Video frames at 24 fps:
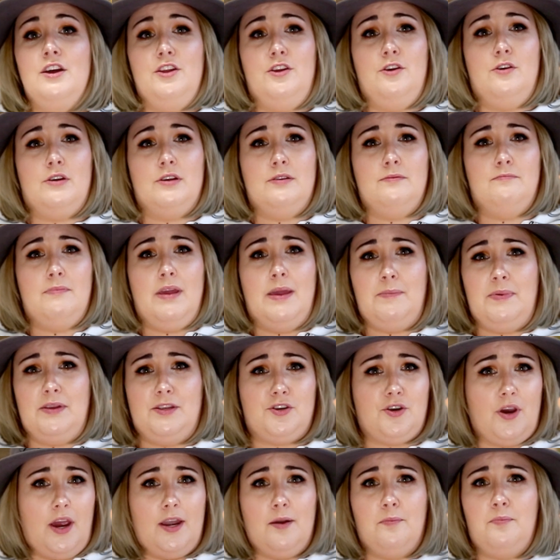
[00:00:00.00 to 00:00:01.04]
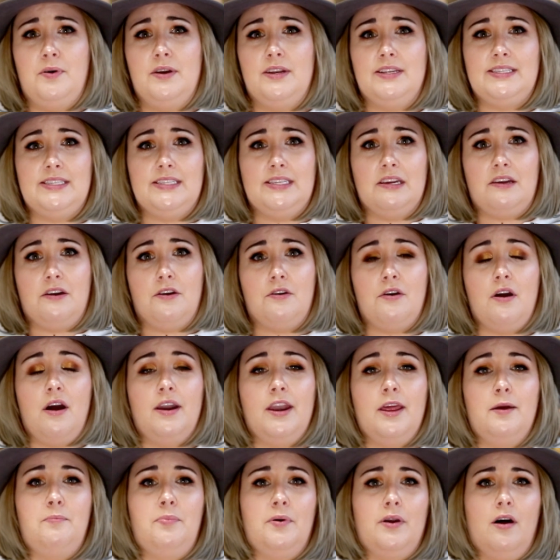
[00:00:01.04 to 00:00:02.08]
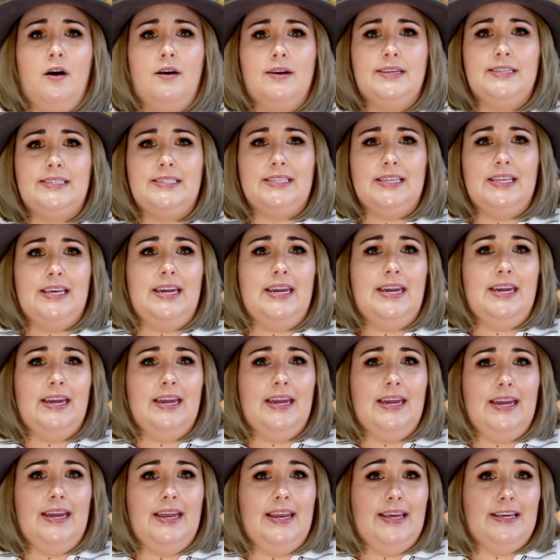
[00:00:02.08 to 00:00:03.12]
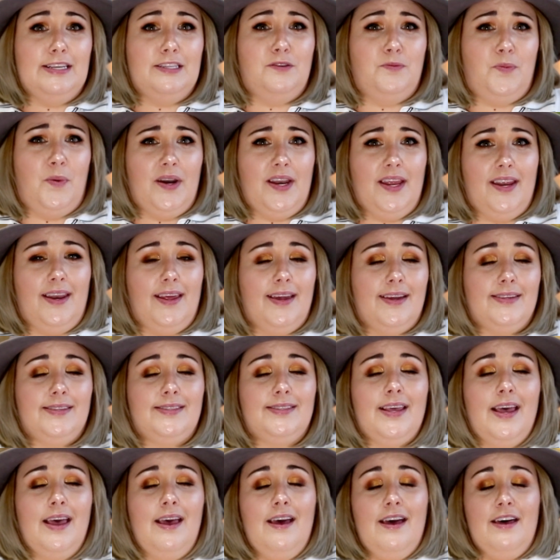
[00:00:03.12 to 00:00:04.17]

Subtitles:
You can maybe try to put a sticker on it, but honestly, it is what it is.